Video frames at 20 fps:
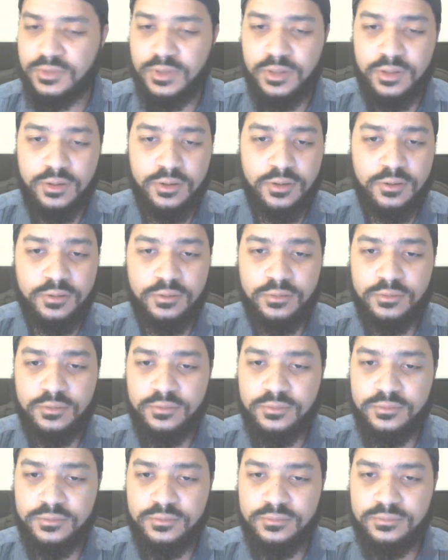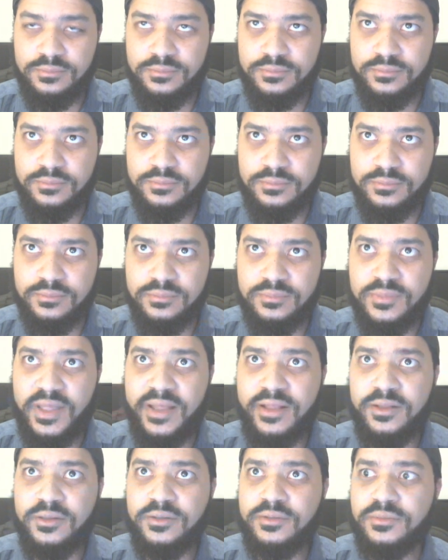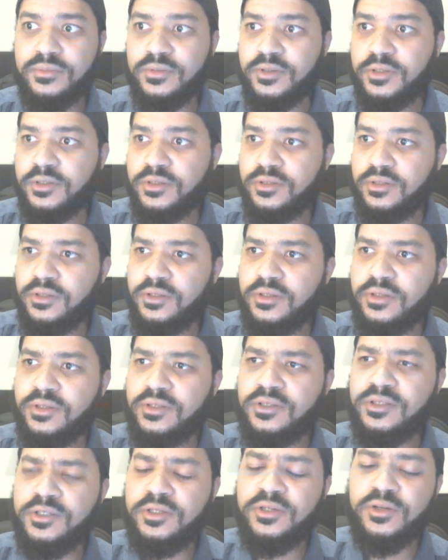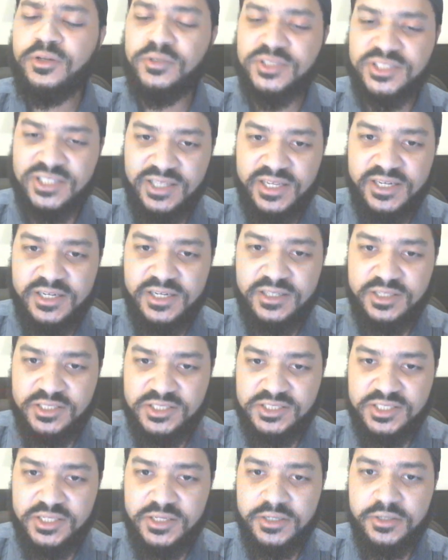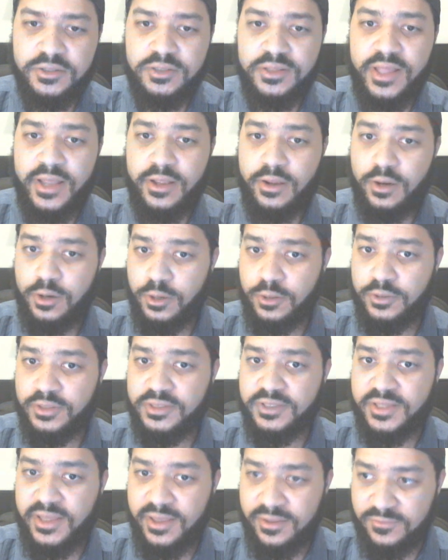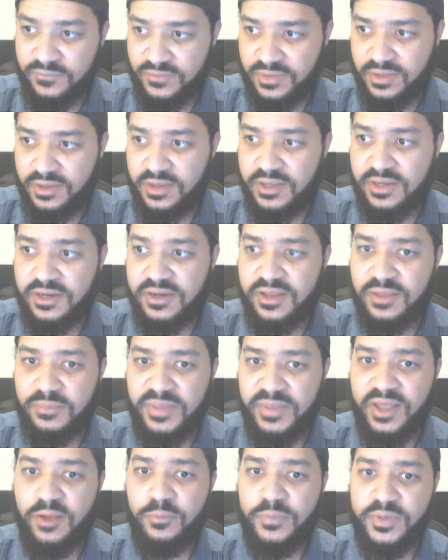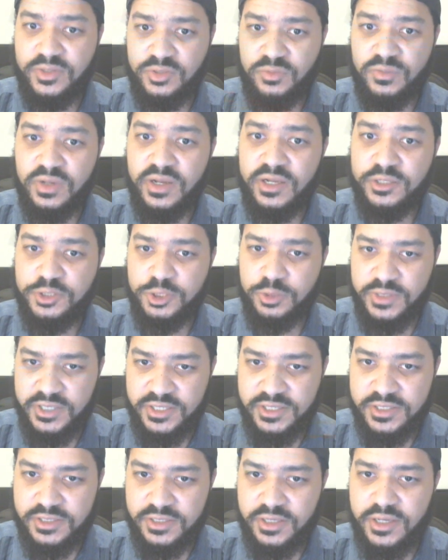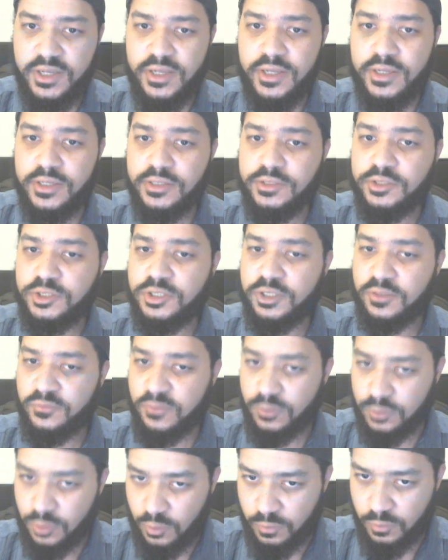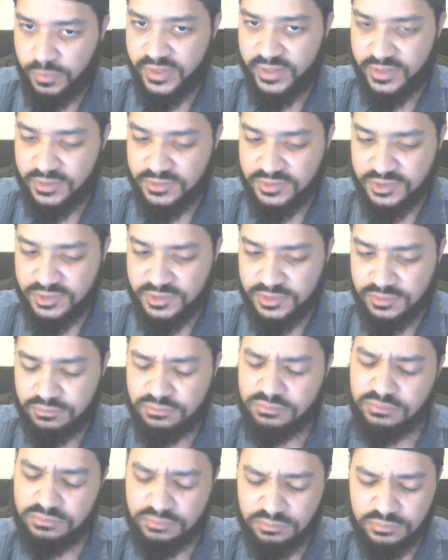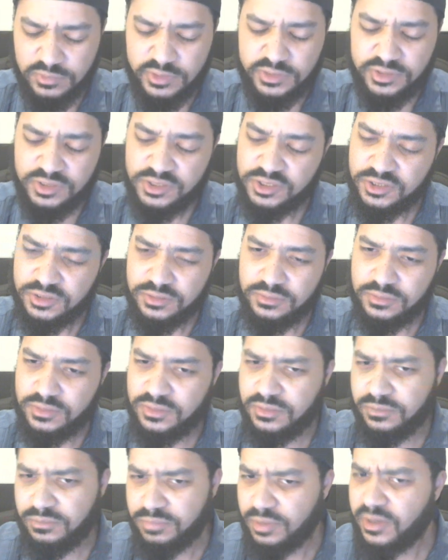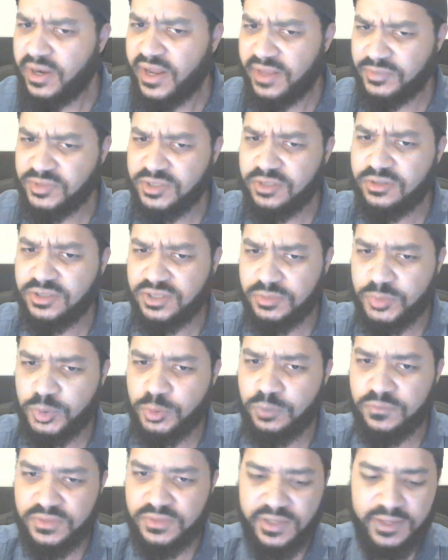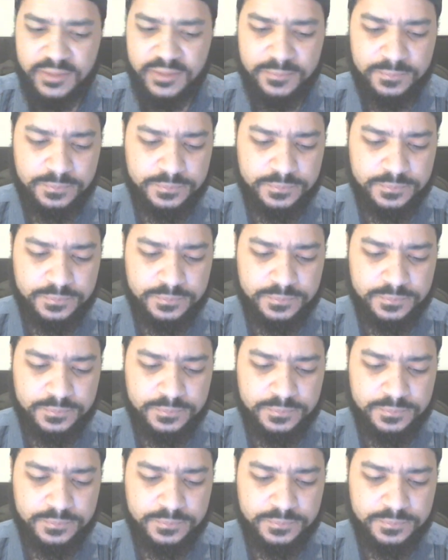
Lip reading: her, like, Selena the singer, like her death ended up helping to usher in Jennifer Lopez, which perhaps there's some truth in that.